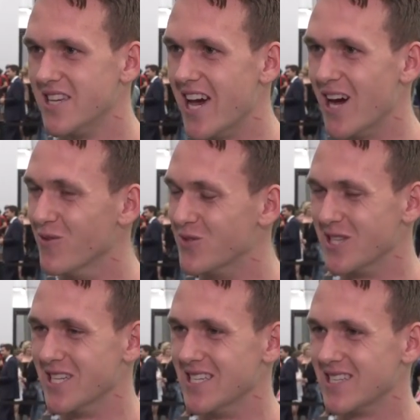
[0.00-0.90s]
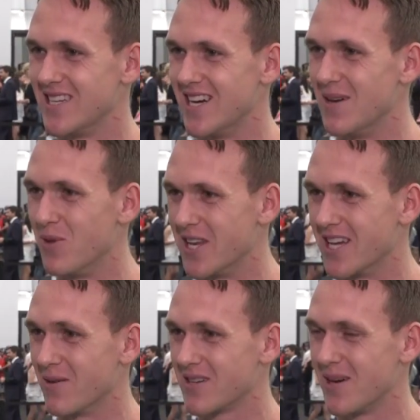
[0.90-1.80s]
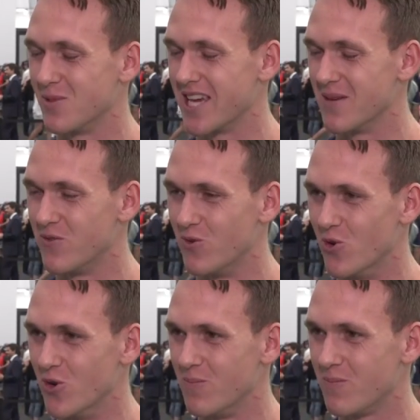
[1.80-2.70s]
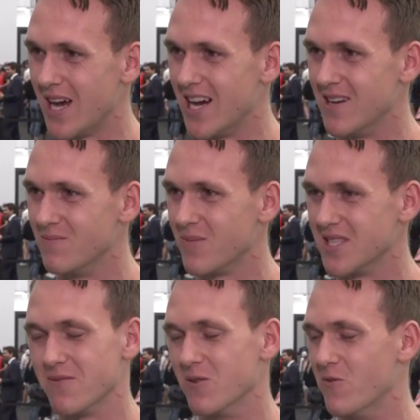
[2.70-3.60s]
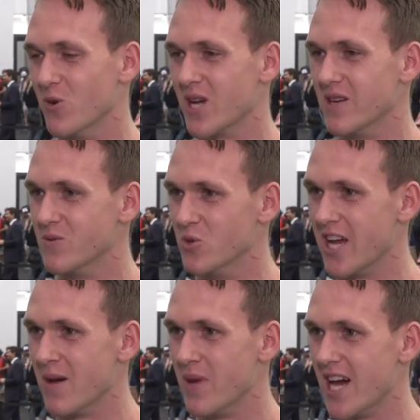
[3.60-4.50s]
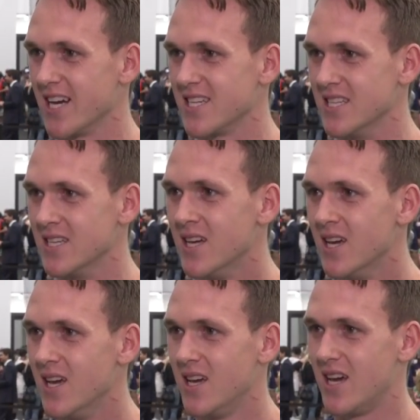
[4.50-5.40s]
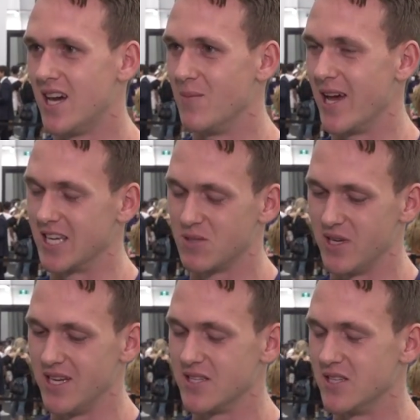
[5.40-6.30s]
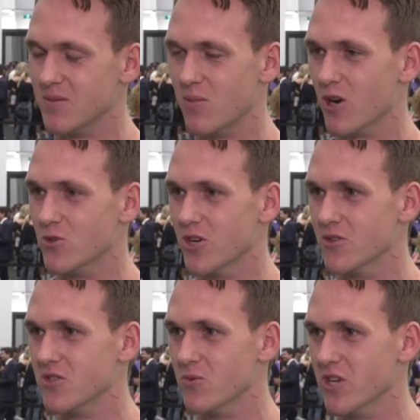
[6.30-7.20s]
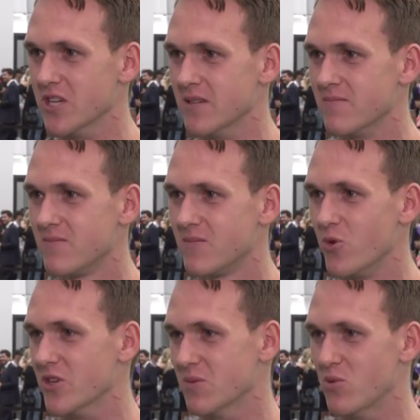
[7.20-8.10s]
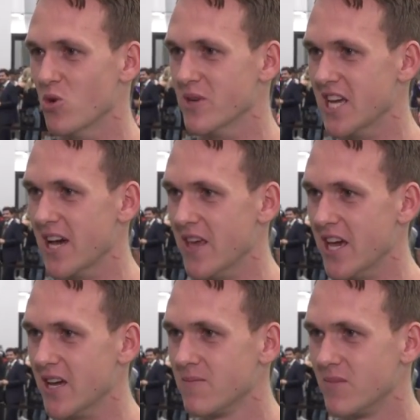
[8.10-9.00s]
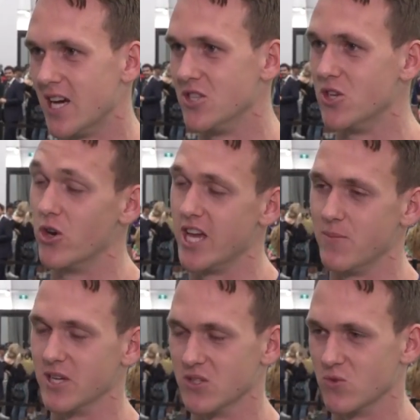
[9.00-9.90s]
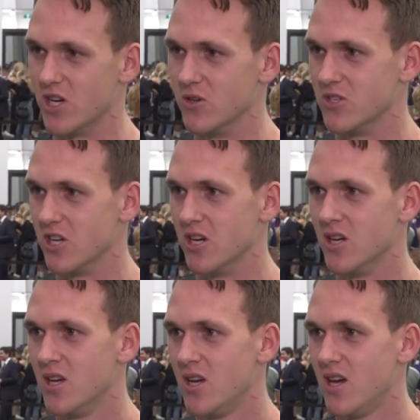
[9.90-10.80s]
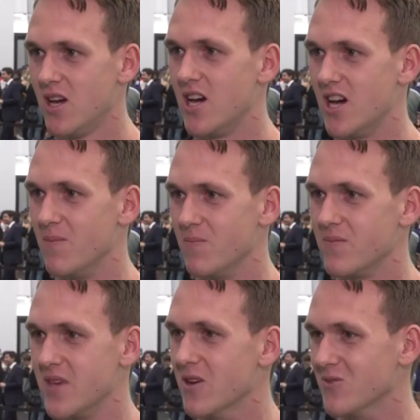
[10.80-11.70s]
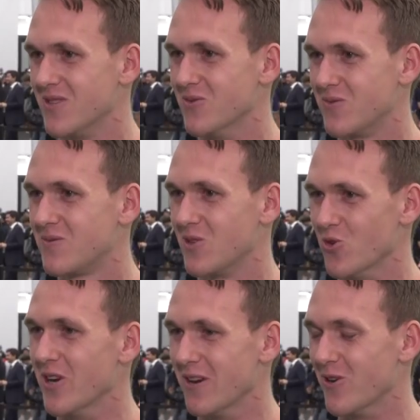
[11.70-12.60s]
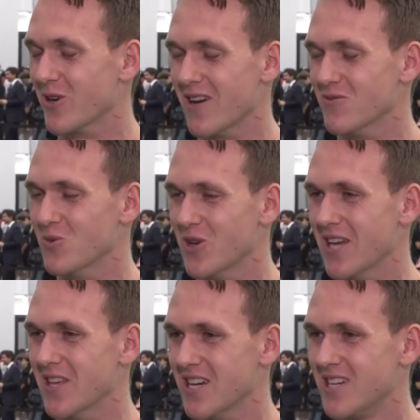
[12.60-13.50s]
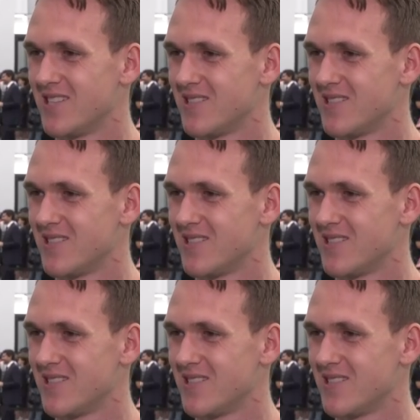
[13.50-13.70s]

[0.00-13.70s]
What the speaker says: Yeah, obviously I played a couple of games forward. I definitely feel comfortable down back, and Alex Pearce and Michael Johnson really, really support me down there. Joel Hamling as well. So it was good, and I felt comfortable down there.